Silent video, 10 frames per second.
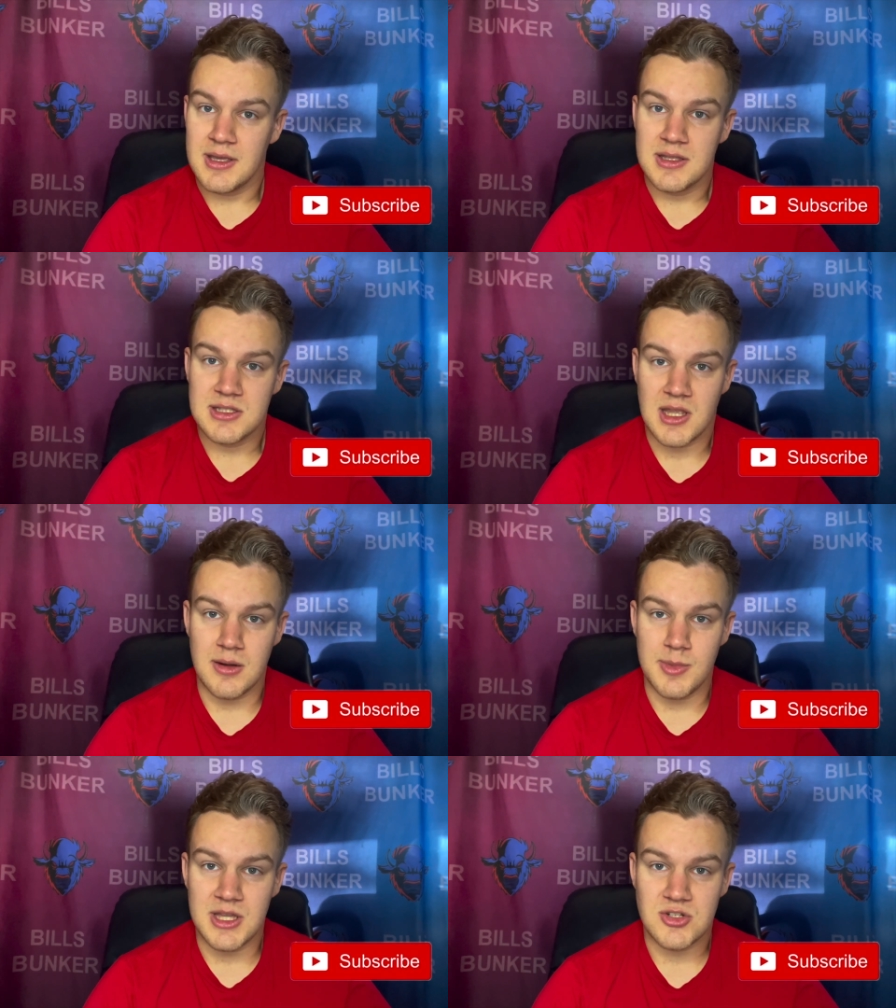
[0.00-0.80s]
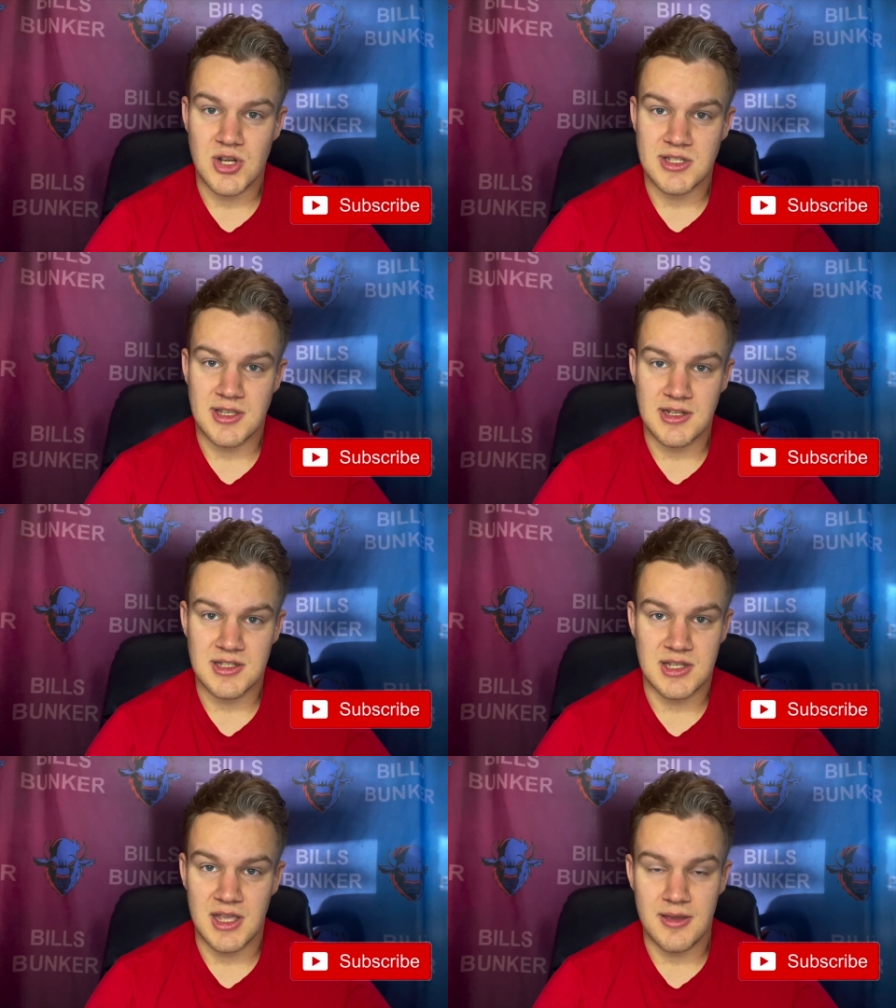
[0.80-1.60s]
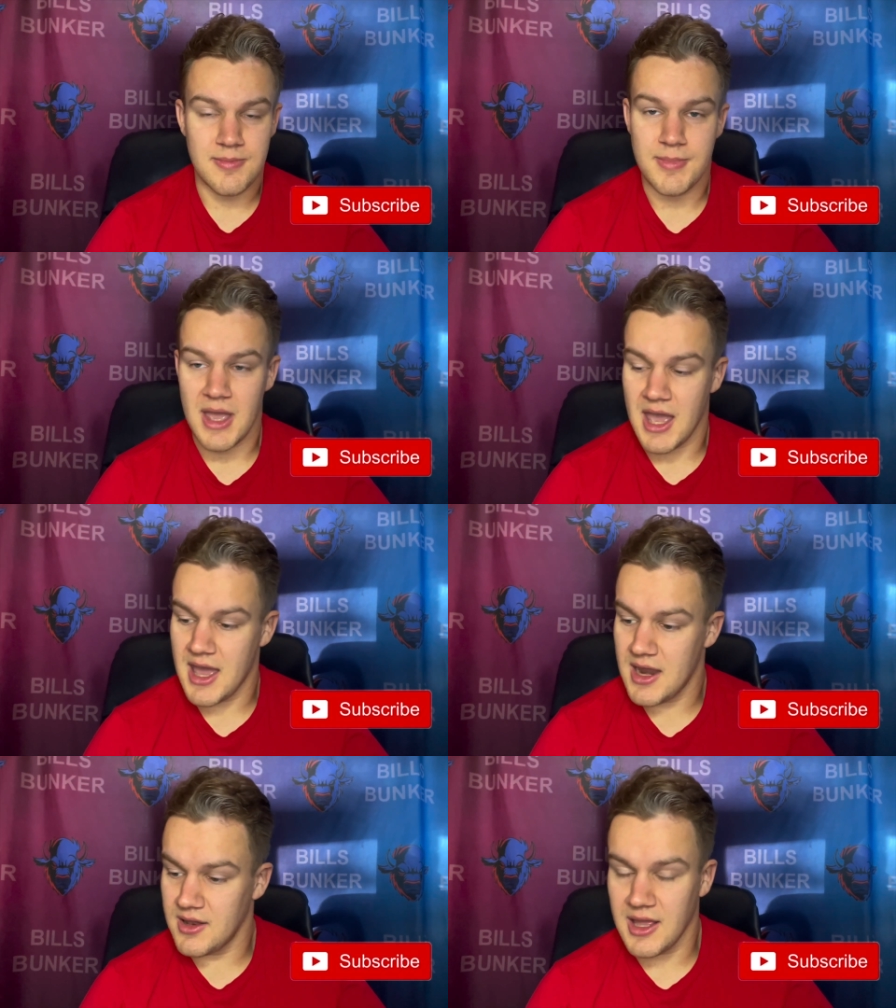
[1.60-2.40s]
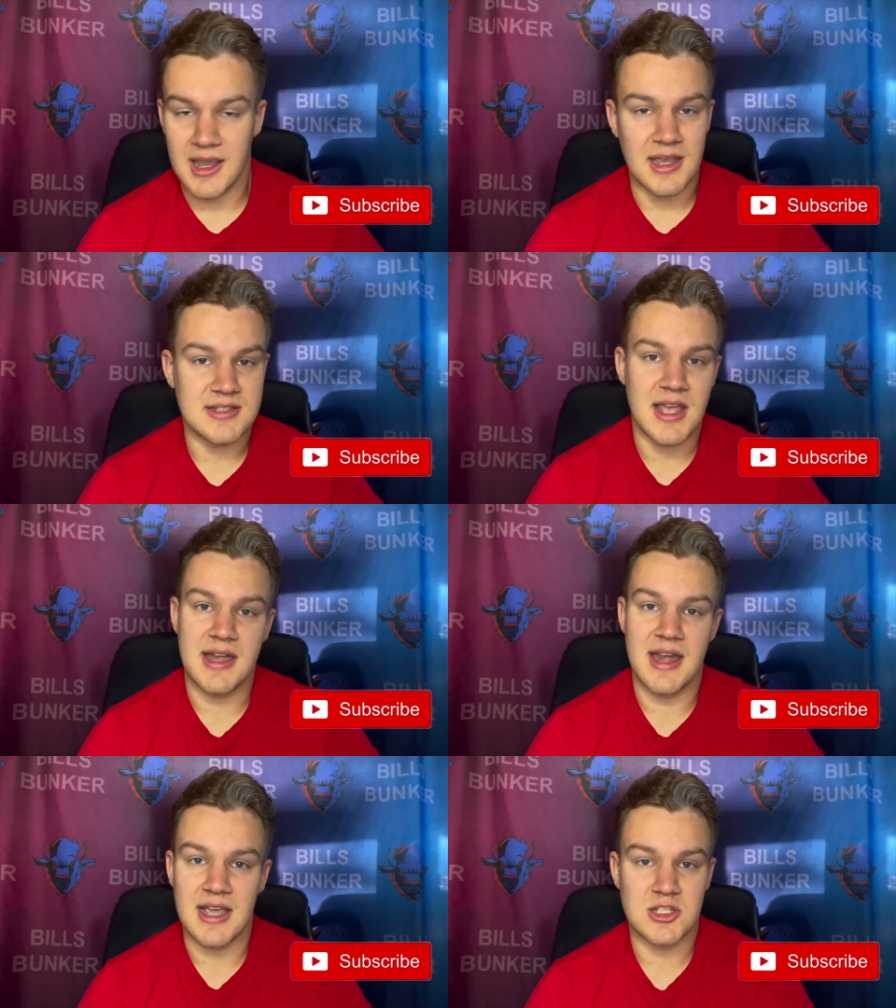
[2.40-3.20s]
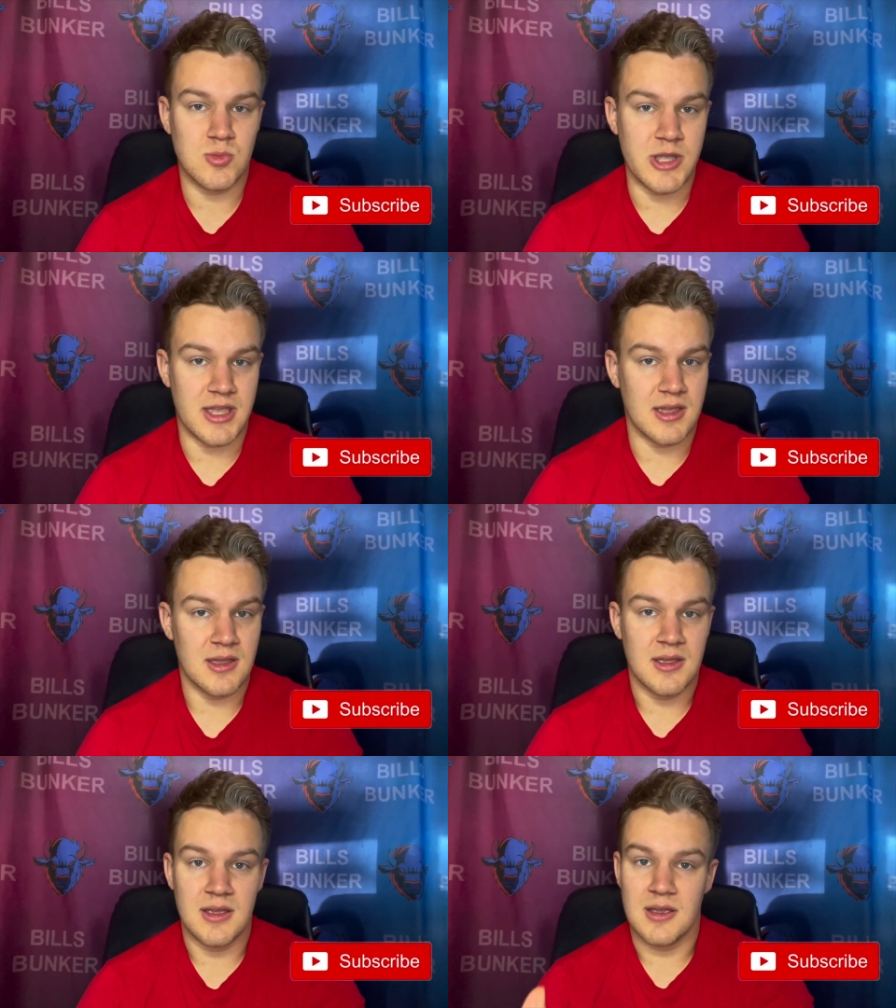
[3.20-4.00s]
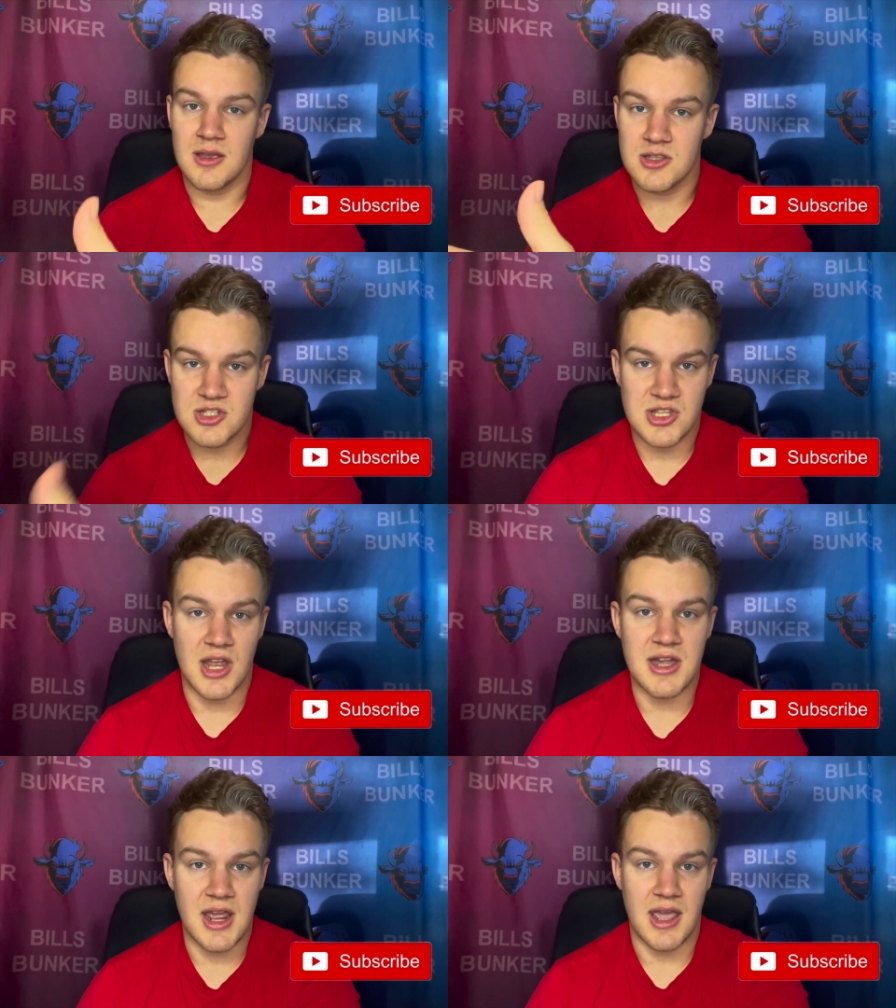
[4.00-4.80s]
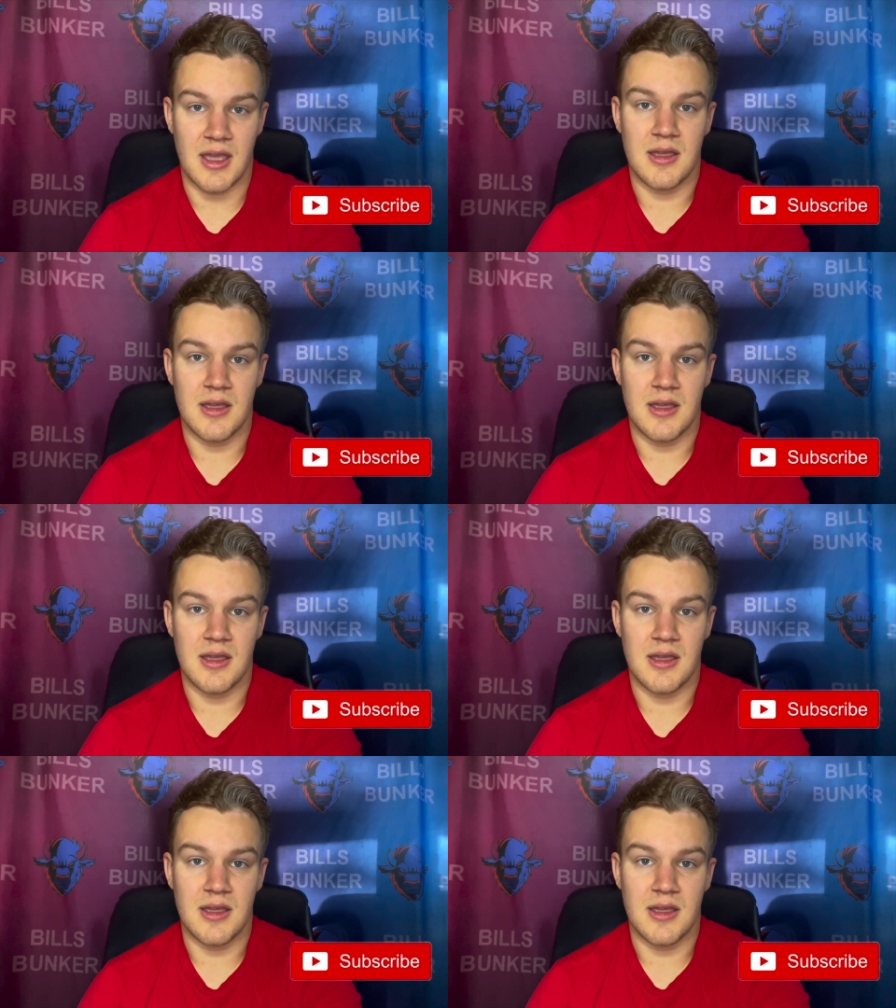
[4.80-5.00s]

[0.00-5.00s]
It's going to be interesting to see. And like I said, next week, Sunday,